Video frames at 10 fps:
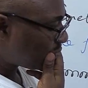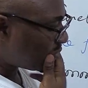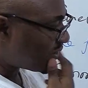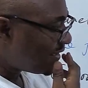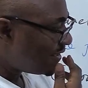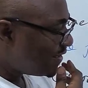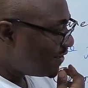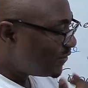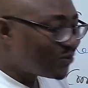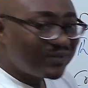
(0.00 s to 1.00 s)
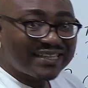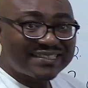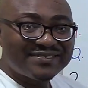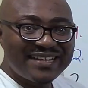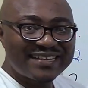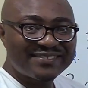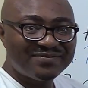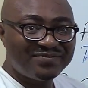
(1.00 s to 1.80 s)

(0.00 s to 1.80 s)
Okay? So that's